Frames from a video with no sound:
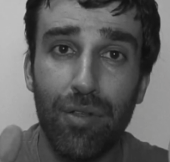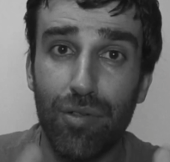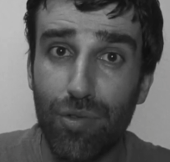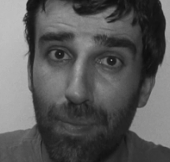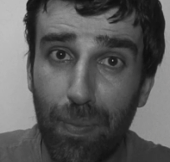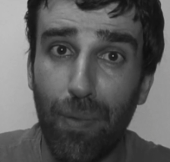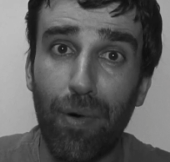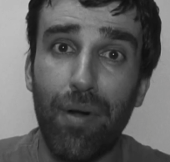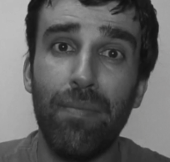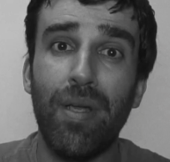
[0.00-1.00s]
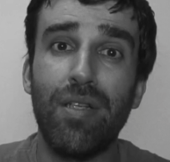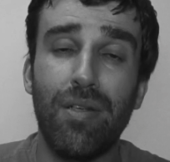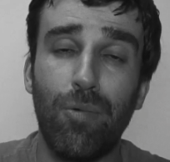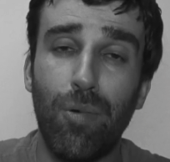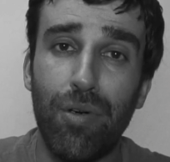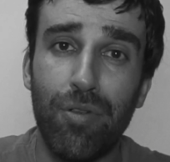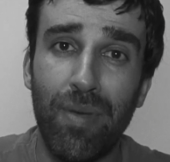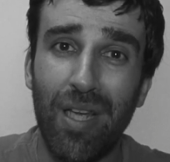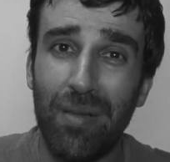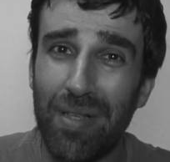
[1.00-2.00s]
Your support means the world to
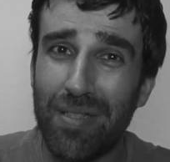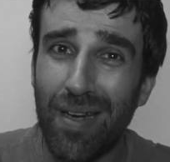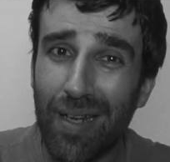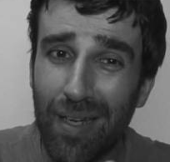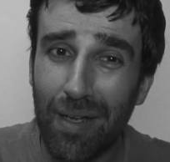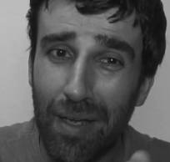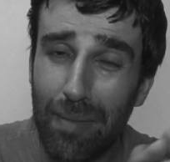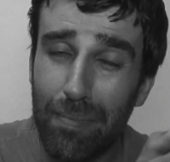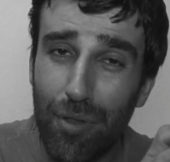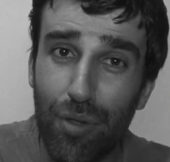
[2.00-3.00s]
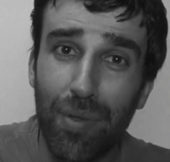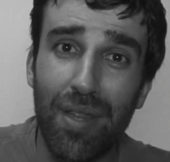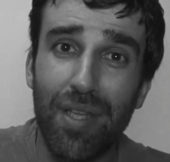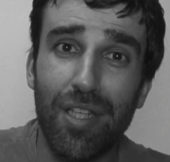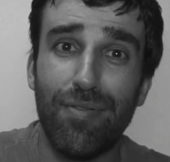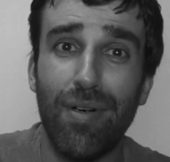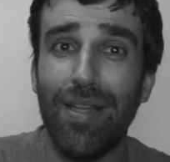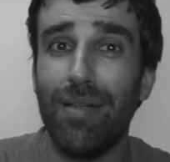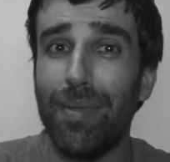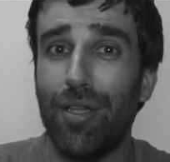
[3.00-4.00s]
me. It means that I can keep doing this for a
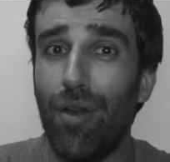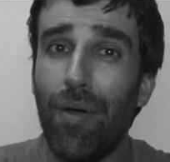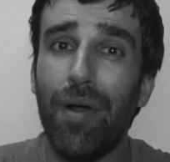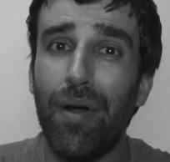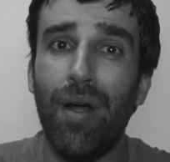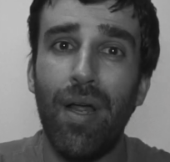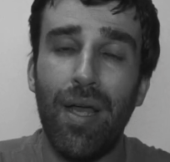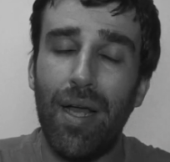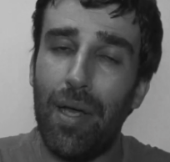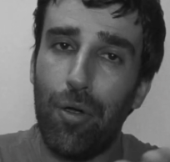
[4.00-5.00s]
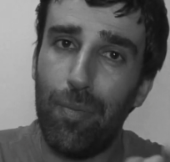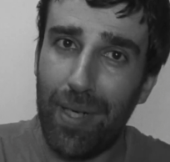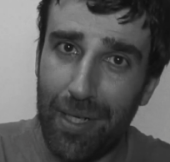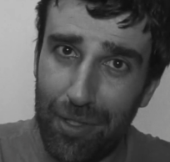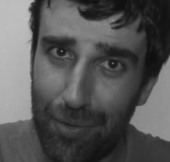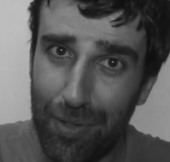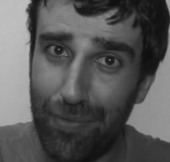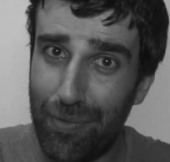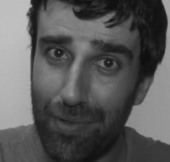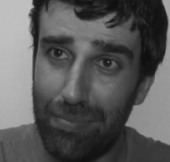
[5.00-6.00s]
little bit longer. I hope I can do it
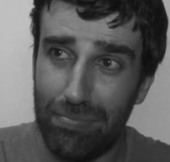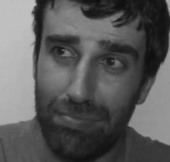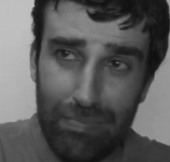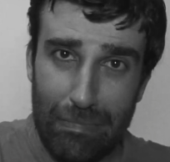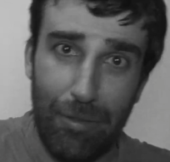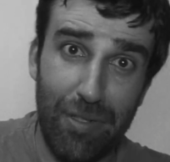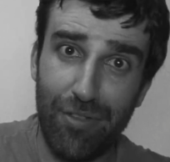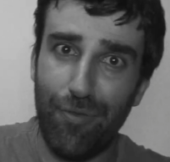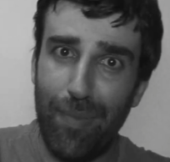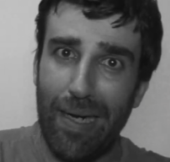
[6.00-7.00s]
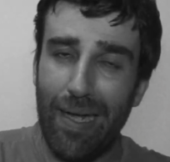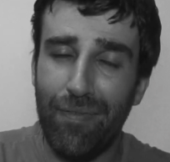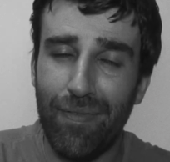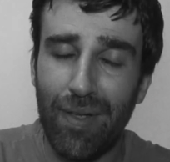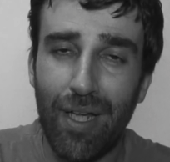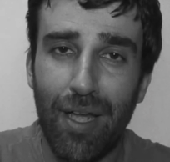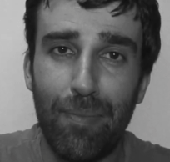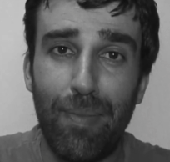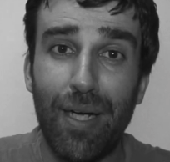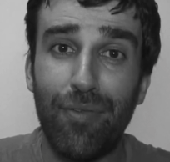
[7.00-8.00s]
for the rest of my life,
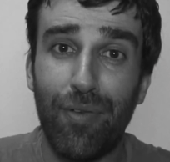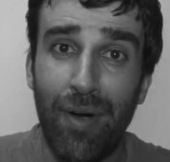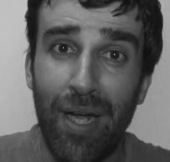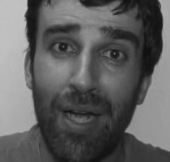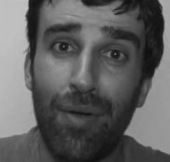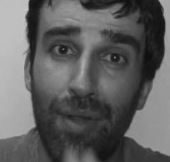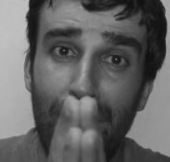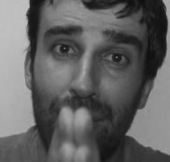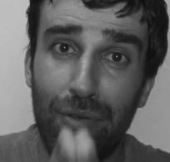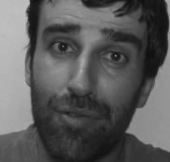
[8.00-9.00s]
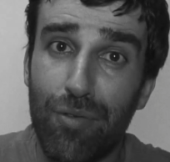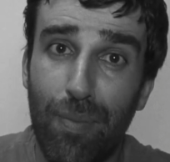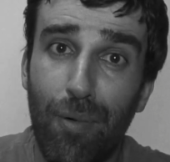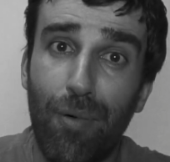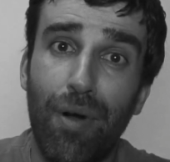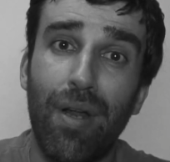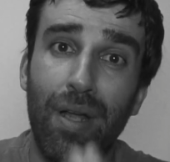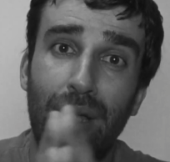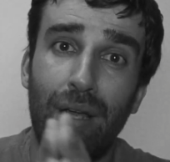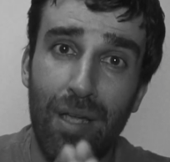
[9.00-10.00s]
but for now, uh, your support,
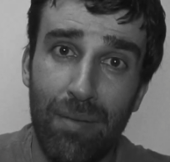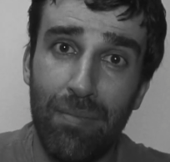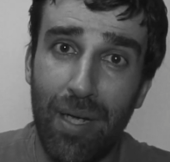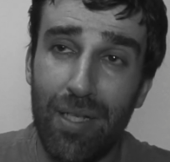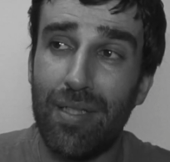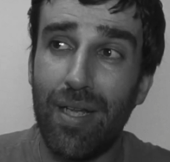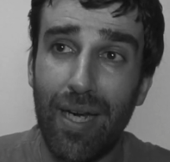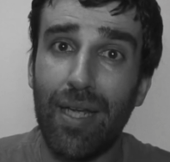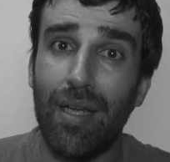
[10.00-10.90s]
uh, it means that I